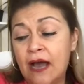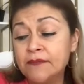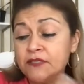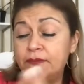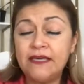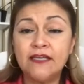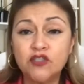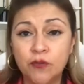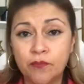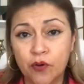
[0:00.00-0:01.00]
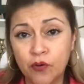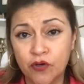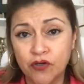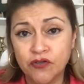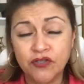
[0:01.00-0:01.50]
I'm speaking to
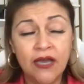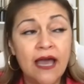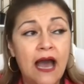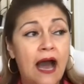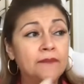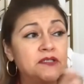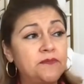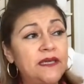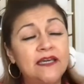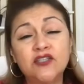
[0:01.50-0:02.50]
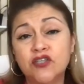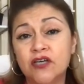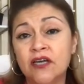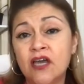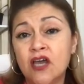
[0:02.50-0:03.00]
brokers. I'm speaking
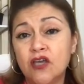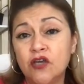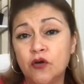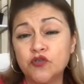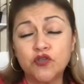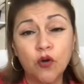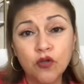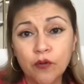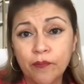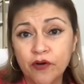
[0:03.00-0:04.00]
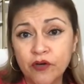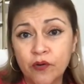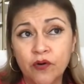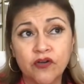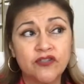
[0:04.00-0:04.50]
to,
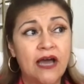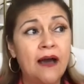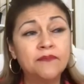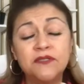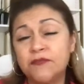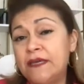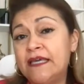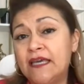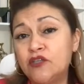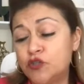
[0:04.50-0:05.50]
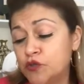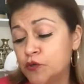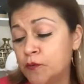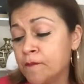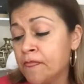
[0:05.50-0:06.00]
solopreneurs. I'm speaking
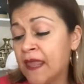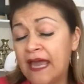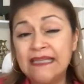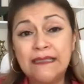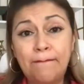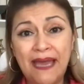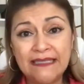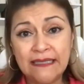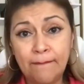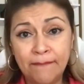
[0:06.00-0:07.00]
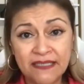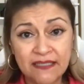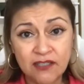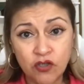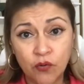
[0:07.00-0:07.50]
to independent
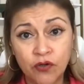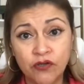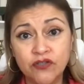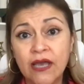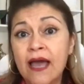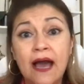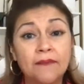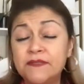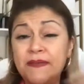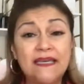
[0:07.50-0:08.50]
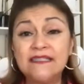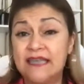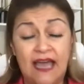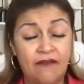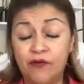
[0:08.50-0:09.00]
business owners. I'm speaking
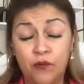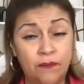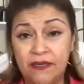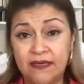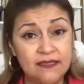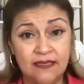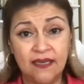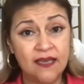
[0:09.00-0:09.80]
to everyone, because